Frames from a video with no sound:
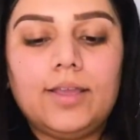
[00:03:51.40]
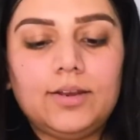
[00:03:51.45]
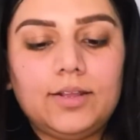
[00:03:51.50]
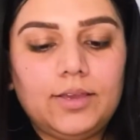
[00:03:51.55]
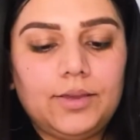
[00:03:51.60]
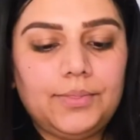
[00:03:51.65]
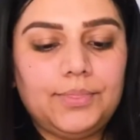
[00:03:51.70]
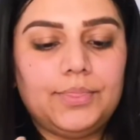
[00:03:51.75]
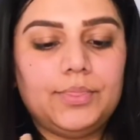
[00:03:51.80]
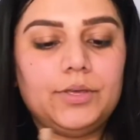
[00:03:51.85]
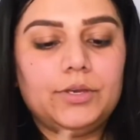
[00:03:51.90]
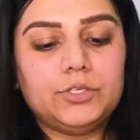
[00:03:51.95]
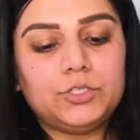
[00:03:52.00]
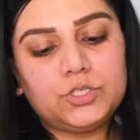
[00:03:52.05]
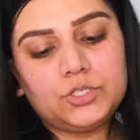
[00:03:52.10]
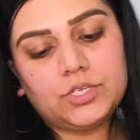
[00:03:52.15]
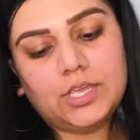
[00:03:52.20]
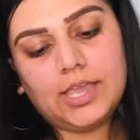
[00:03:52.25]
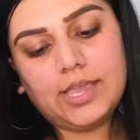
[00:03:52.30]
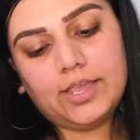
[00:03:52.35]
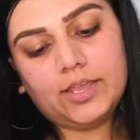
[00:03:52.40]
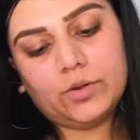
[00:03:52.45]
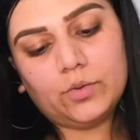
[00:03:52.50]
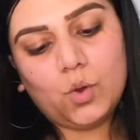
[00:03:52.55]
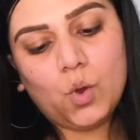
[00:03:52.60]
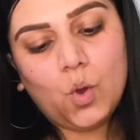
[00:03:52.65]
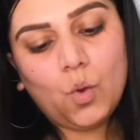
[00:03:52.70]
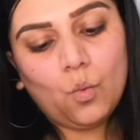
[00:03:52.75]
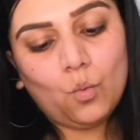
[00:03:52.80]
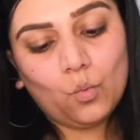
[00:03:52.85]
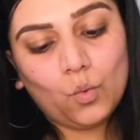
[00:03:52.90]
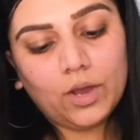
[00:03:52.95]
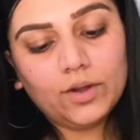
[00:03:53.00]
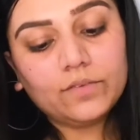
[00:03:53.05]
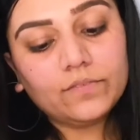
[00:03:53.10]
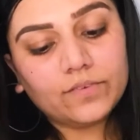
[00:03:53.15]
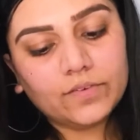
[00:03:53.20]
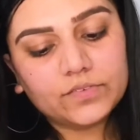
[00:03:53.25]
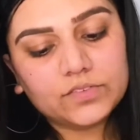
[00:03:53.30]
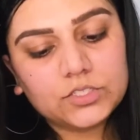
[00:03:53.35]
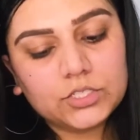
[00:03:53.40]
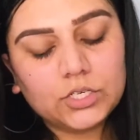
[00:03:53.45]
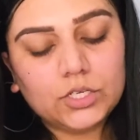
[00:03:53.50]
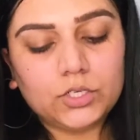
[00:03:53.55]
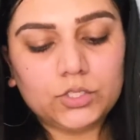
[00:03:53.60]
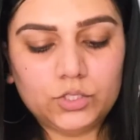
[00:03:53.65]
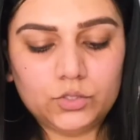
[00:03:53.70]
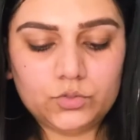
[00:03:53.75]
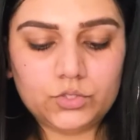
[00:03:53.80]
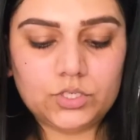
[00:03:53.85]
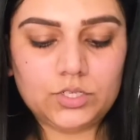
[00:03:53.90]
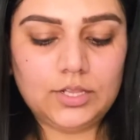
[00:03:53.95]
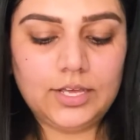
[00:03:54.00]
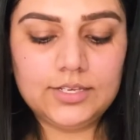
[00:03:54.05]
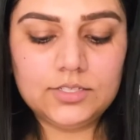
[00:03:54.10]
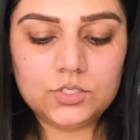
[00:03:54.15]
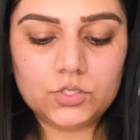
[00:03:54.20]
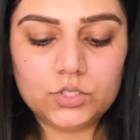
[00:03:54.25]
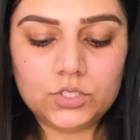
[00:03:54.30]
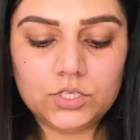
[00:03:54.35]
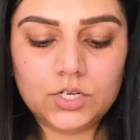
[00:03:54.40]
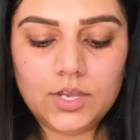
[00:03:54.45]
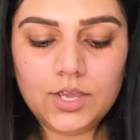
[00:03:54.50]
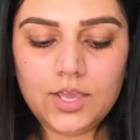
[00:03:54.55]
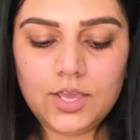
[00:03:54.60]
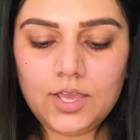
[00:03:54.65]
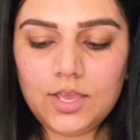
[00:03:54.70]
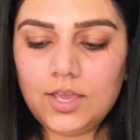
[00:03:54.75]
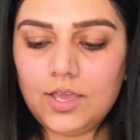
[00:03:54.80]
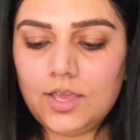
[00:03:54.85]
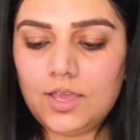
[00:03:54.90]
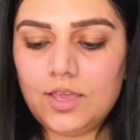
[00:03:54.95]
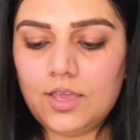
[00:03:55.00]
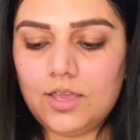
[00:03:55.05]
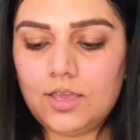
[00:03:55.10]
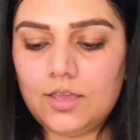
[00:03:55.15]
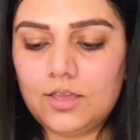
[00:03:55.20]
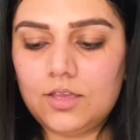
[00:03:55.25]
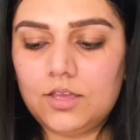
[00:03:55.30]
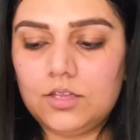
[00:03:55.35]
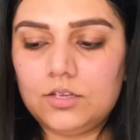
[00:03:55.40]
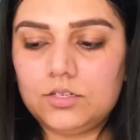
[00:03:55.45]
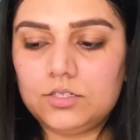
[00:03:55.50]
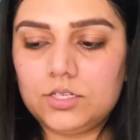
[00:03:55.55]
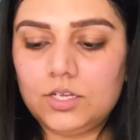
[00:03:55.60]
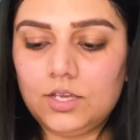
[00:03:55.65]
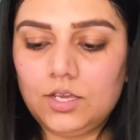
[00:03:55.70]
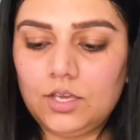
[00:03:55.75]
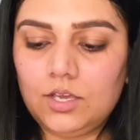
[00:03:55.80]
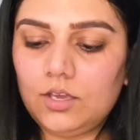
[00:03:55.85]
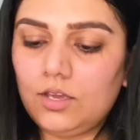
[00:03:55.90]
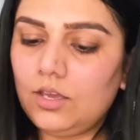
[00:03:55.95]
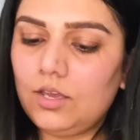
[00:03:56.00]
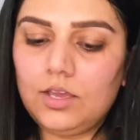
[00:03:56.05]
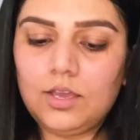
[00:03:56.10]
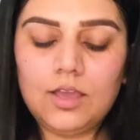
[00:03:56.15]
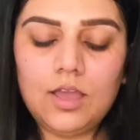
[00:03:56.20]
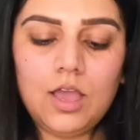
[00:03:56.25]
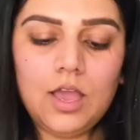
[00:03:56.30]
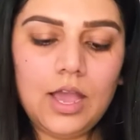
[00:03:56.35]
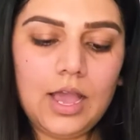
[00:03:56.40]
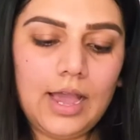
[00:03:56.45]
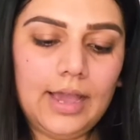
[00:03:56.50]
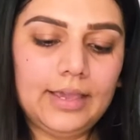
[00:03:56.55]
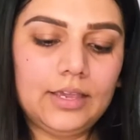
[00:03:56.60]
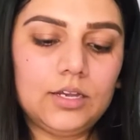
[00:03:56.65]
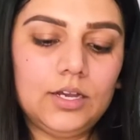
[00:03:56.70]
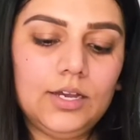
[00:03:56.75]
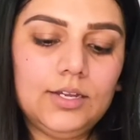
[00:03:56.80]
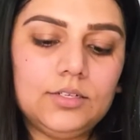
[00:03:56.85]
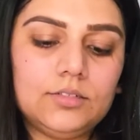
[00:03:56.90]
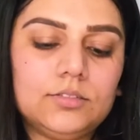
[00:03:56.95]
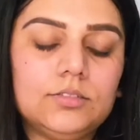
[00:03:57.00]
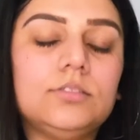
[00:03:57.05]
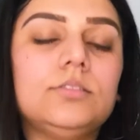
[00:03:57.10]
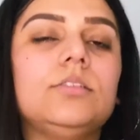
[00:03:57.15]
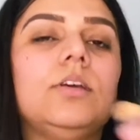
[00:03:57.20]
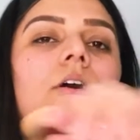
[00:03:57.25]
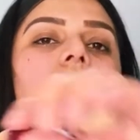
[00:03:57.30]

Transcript: in the shade 150 Neutralizer. And I got, oh